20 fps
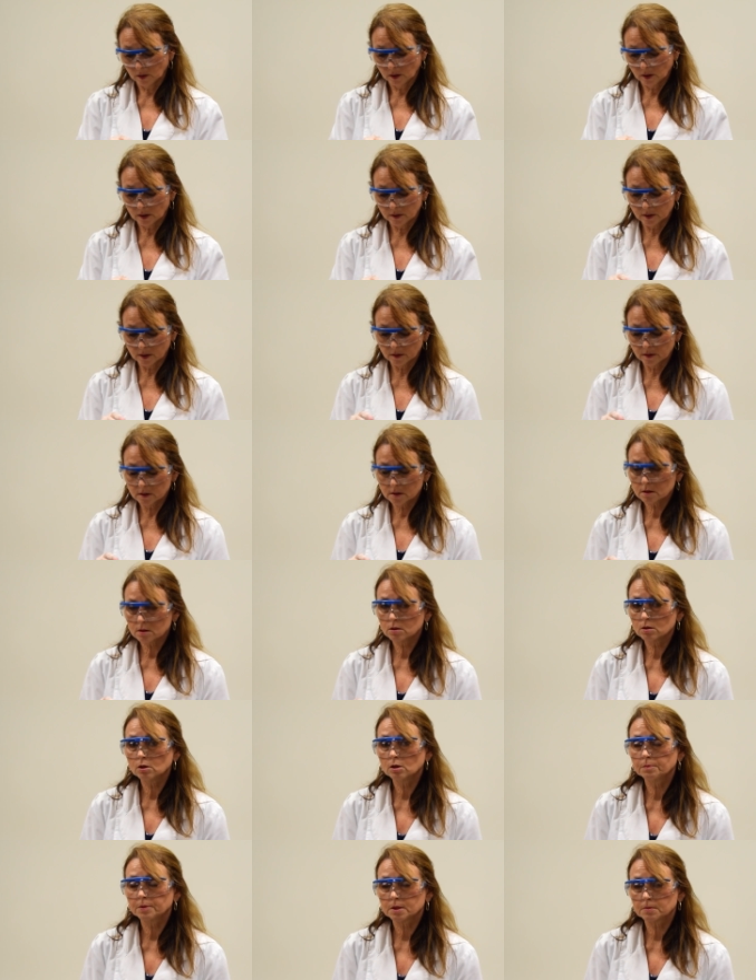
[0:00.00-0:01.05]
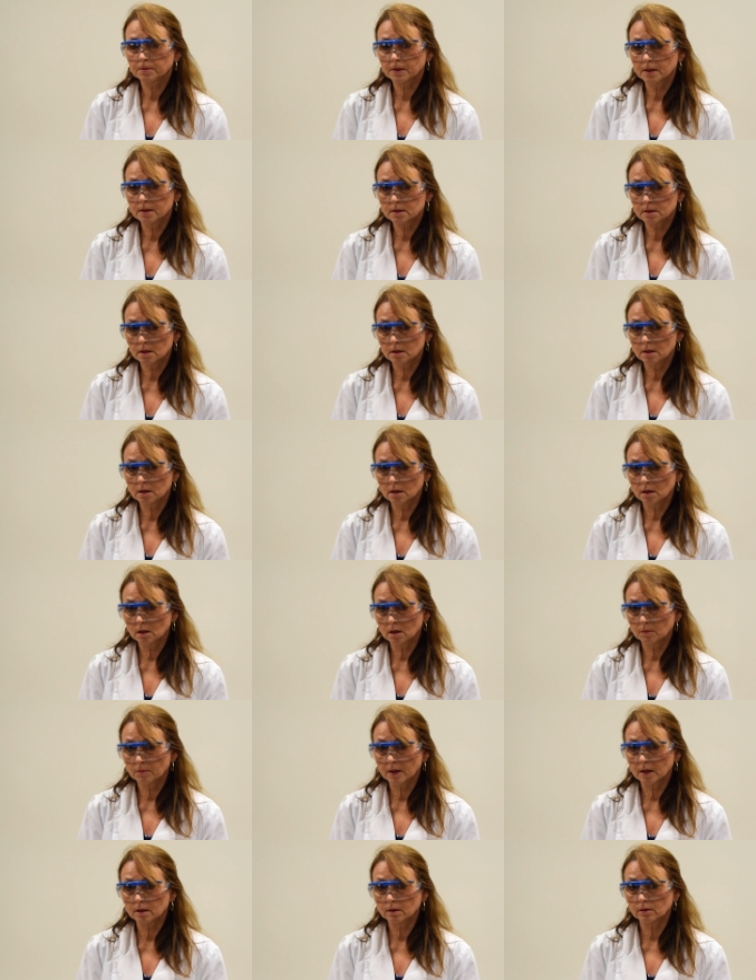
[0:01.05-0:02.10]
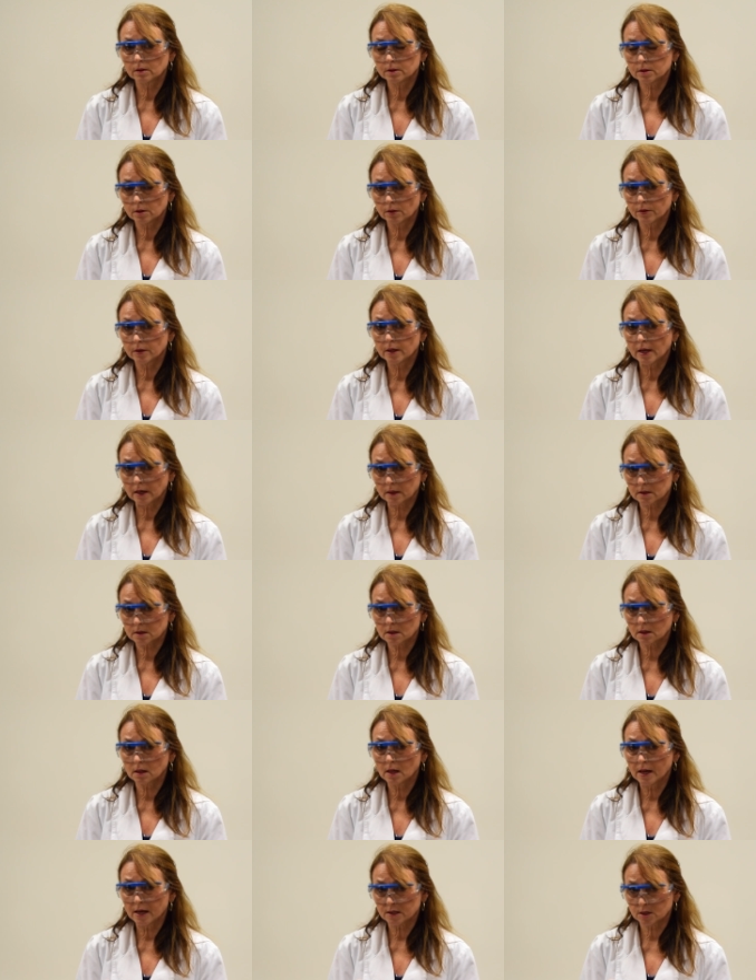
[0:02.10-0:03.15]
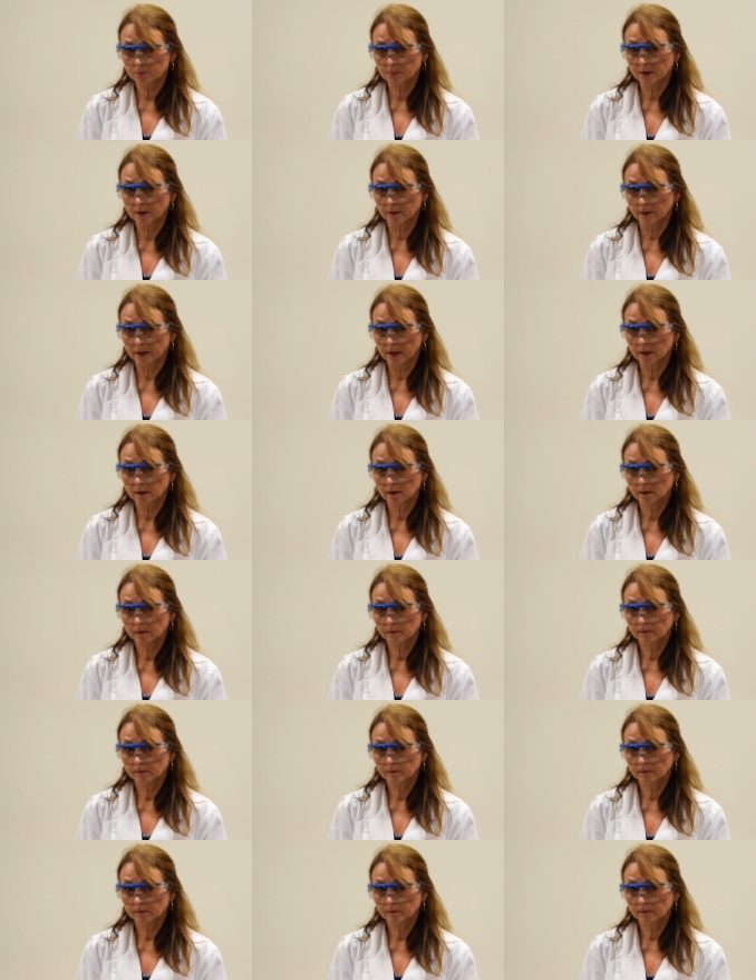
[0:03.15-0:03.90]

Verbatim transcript: and then this tube is placed in the incubator until the next class period.